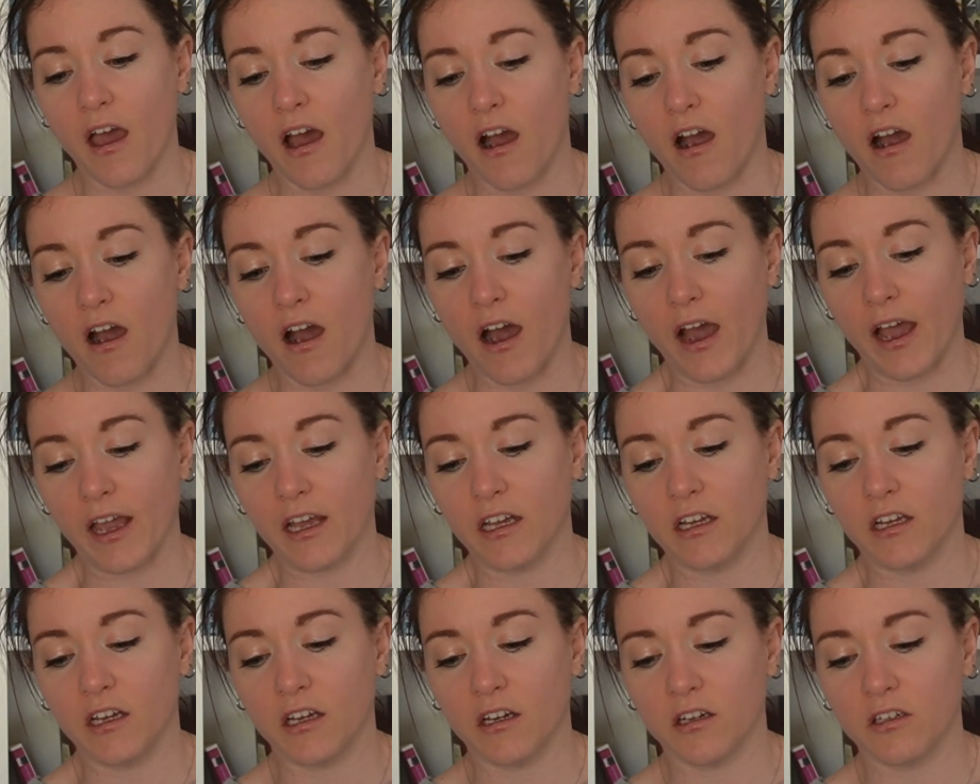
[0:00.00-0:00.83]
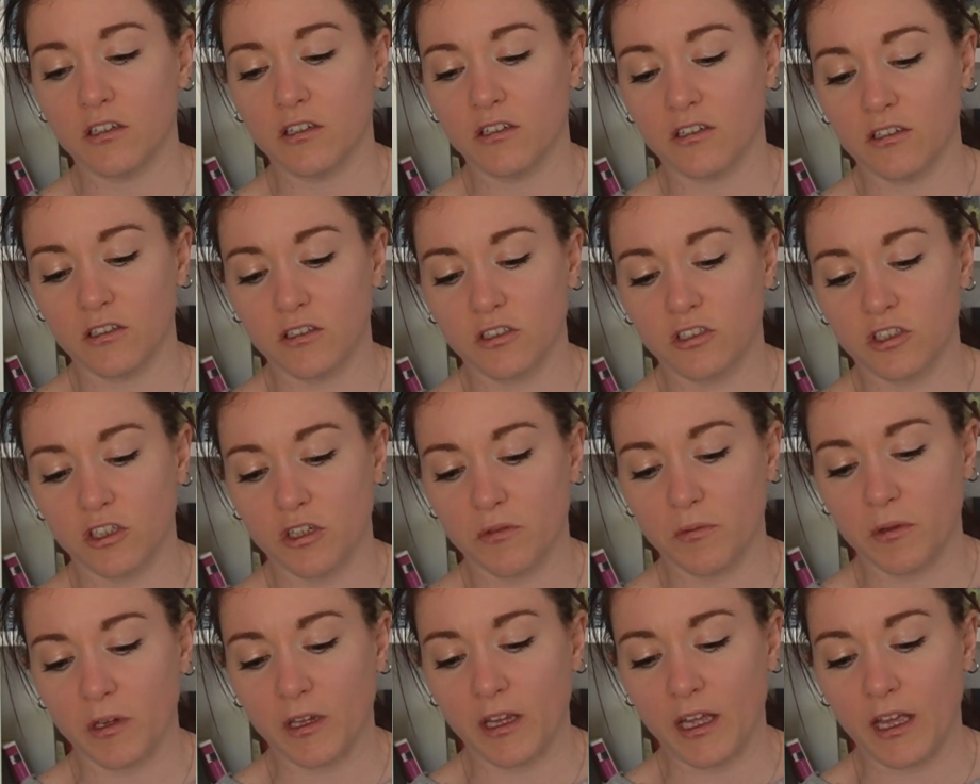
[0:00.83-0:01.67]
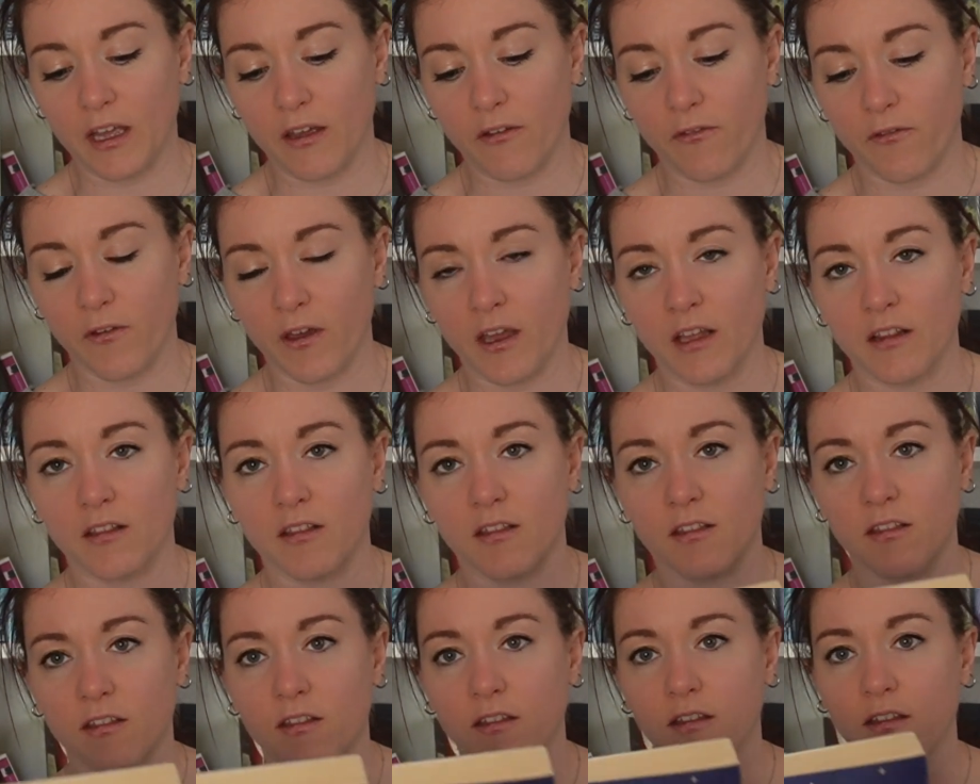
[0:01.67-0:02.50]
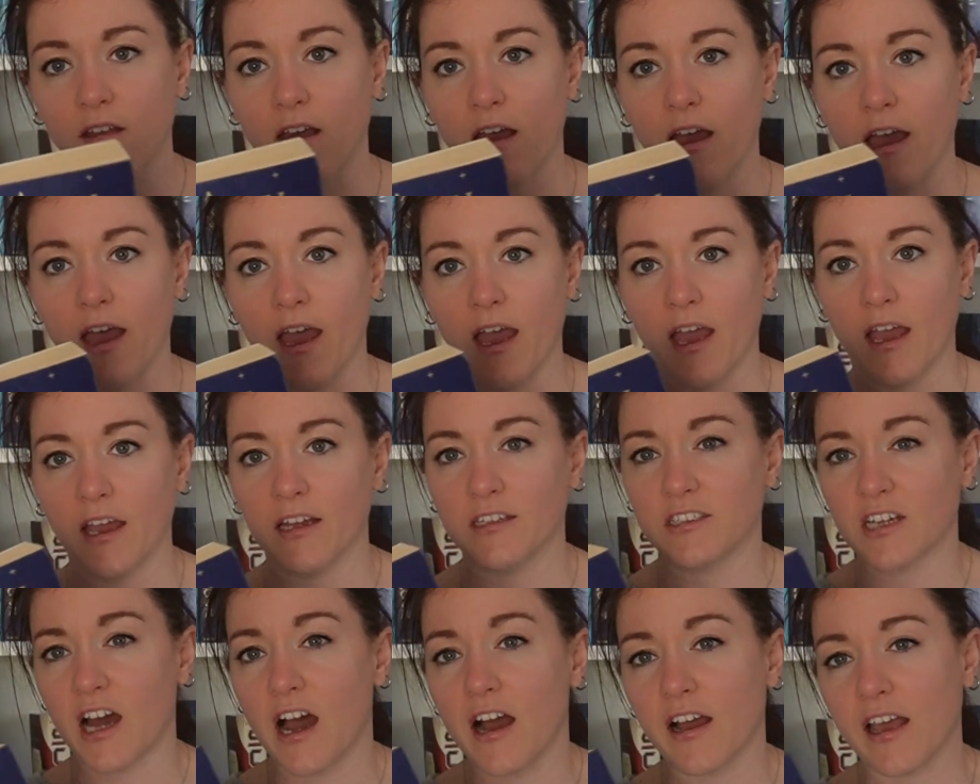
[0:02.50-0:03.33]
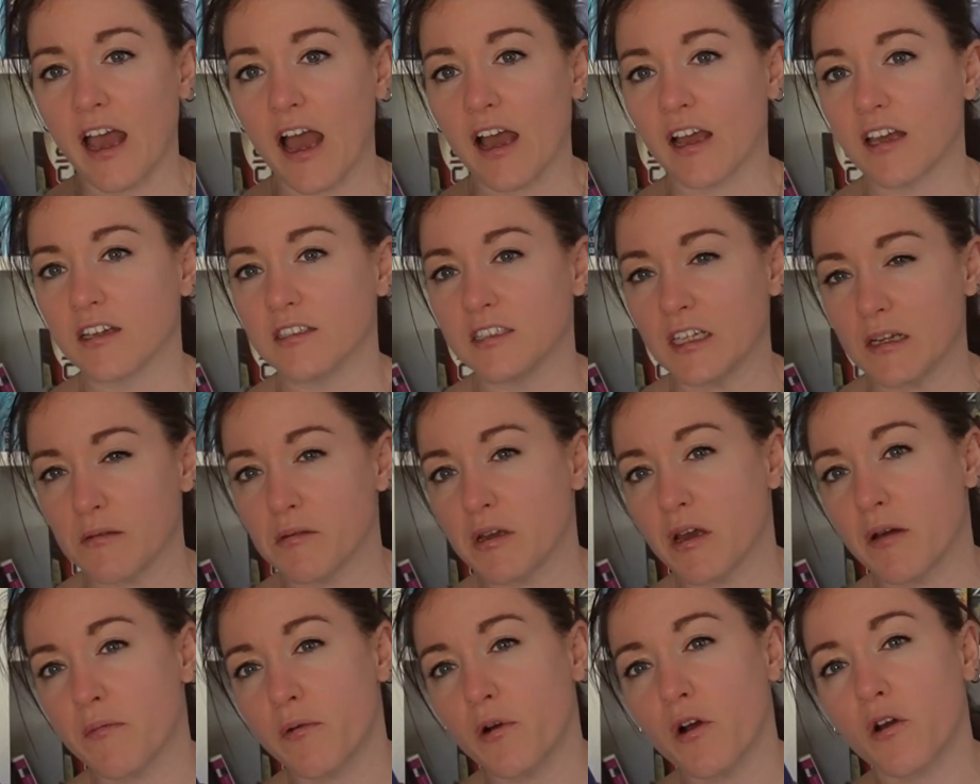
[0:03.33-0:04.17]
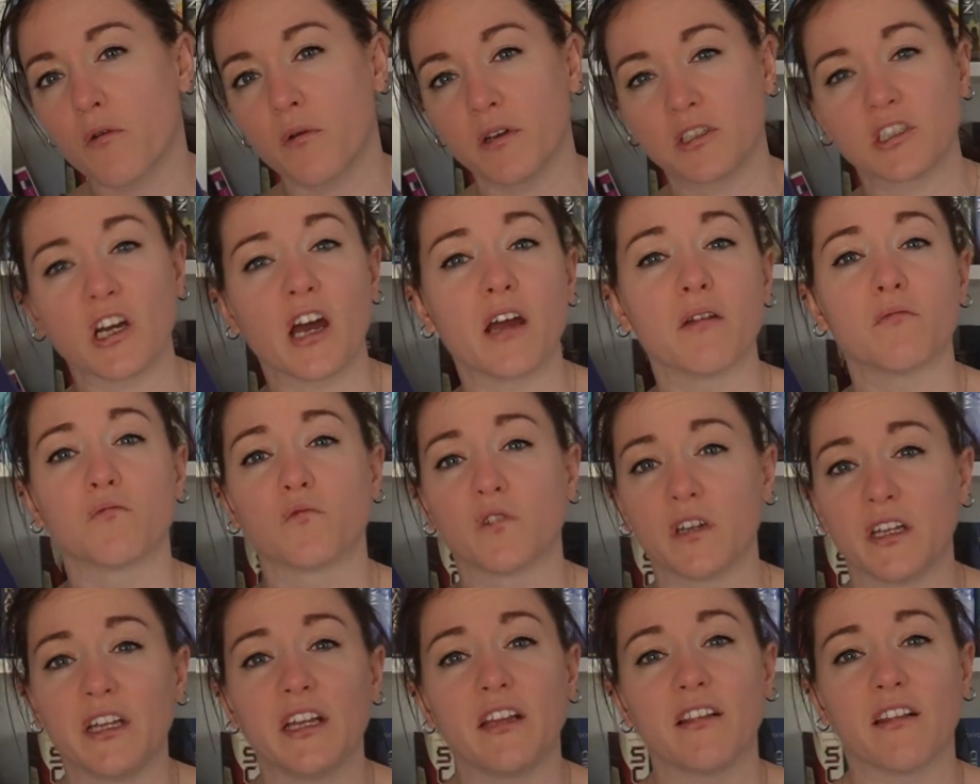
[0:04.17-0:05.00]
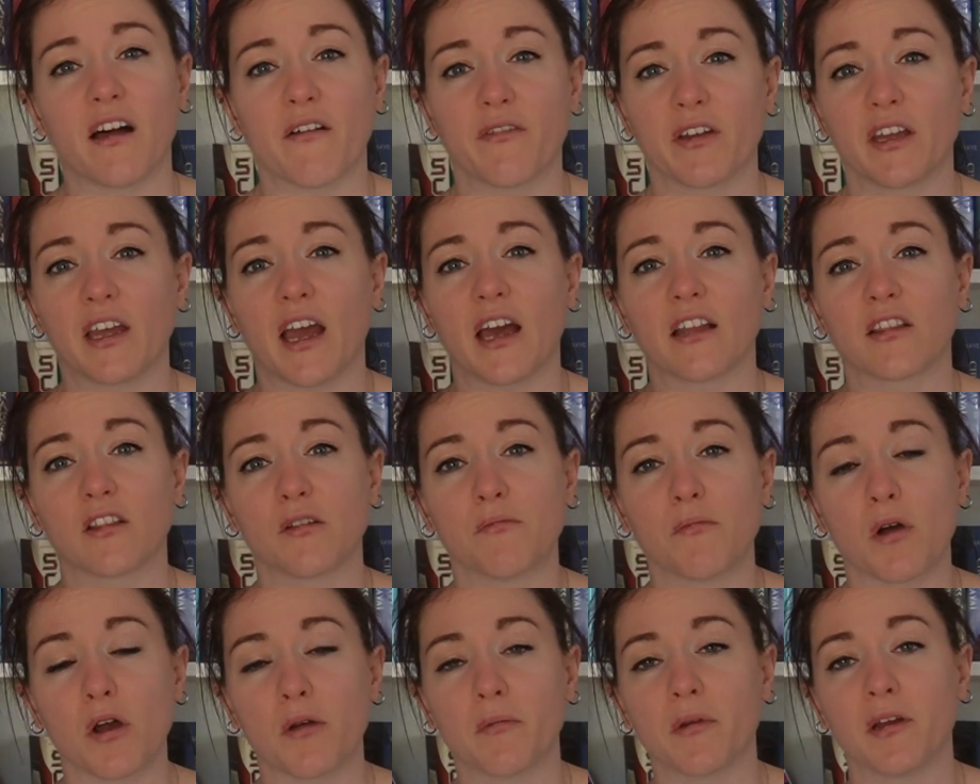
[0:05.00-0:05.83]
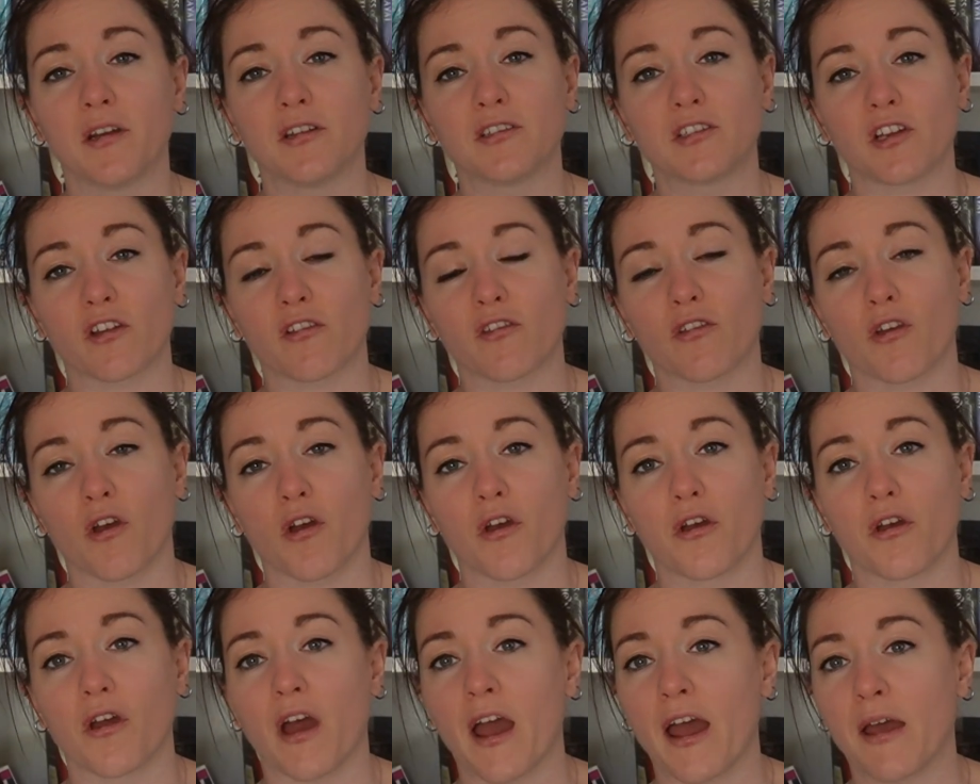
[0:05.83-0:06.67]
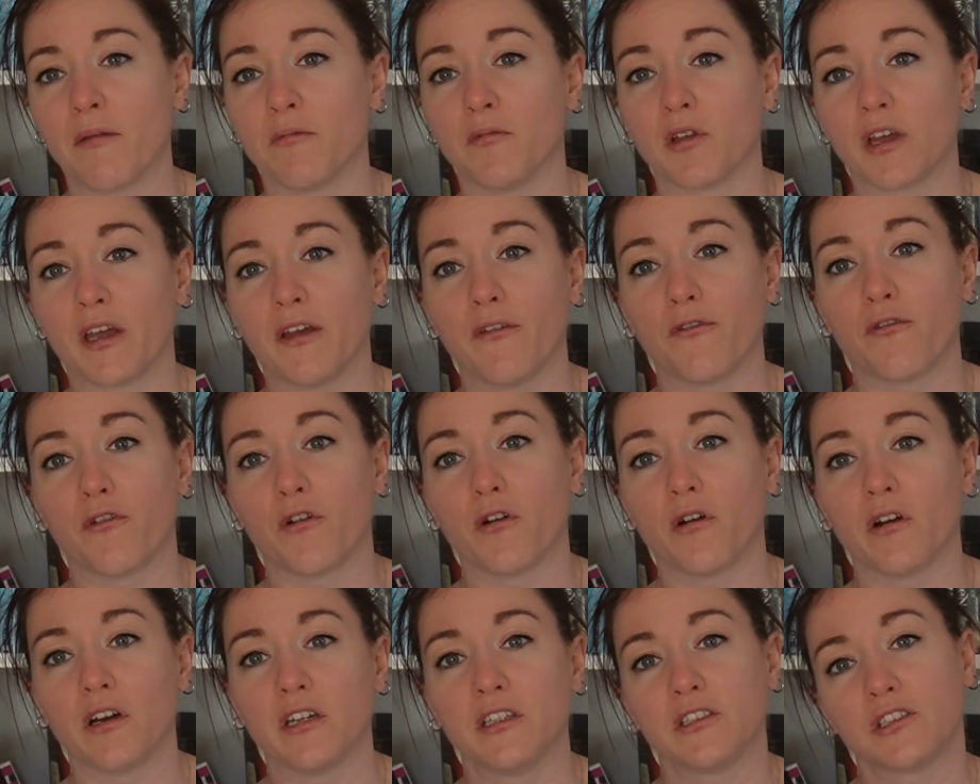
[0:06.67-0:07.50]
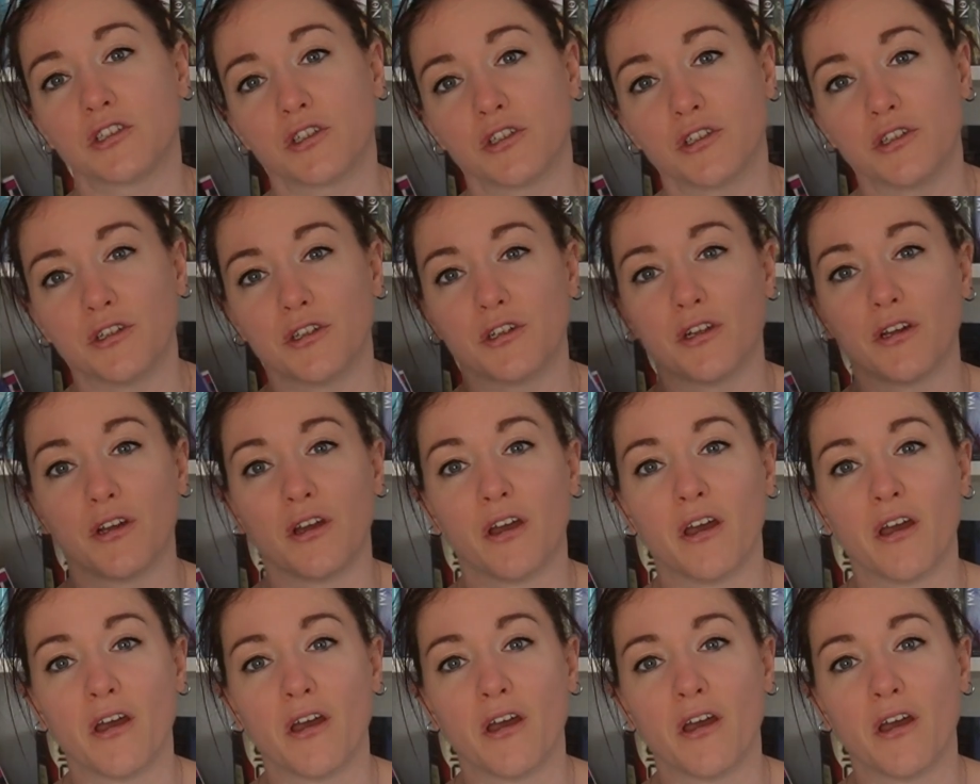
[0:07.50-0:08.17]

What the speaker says: I do believe it's a dark academia book, which I'm really loving at the moment, so I'm looking forward to